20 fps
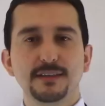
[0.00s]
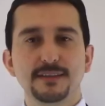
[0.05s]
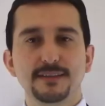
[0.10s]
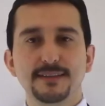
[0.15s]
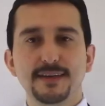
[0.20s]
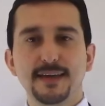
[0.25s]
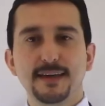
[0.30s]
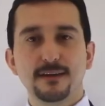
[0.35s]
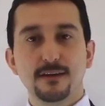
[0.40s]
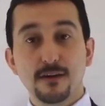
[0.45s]
to
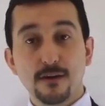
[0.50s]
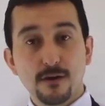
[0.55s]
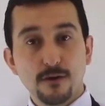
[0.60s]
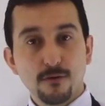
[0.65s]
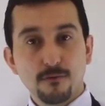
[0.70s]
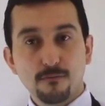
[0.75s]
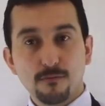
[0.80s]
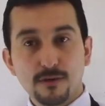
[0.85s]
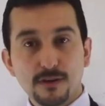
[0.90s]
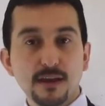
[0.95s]
take
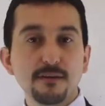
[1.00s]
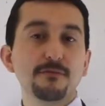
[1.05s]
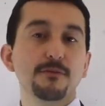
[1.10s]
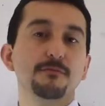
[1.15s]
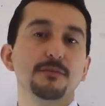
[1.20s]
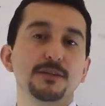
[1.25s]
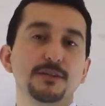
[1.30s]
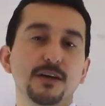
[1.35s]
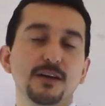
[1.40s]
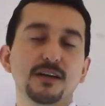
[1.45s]
whatever
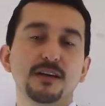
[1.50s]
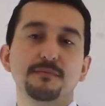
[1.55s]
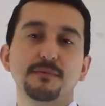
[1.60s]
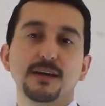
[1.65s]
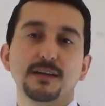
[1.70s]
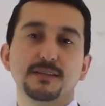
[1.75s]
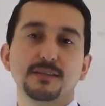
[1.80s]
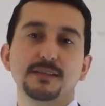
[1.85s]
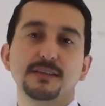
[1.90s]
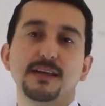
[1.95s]
we talk
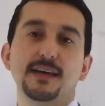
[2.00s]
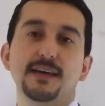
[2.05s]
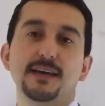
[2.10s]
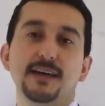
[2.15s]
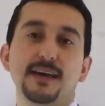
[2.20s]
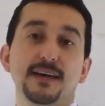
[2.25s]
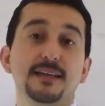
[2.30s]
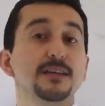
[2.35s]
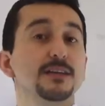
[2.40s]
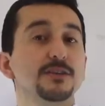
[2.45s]
about today
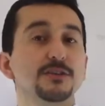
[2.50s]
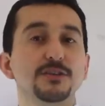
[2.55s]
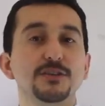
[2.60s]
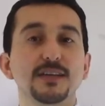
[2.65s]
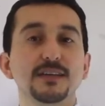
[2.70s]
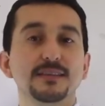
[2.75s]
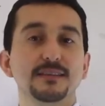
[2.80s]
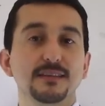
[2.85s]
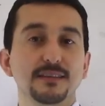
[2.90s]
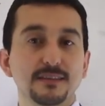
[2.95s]
and
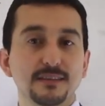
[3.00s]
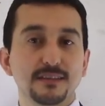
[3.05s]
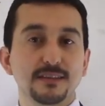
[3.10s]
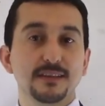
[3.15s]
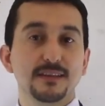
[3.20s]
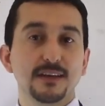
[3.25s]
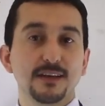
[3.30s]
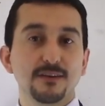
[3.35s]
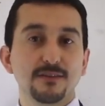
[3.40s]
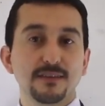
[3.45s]
adjust it to
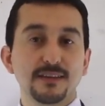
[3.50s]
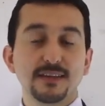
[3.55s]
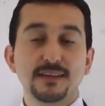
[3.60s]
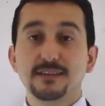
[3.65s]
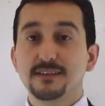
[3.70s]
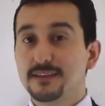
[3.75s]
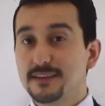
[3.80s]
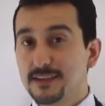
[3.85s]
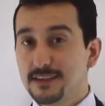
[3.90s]
their needs and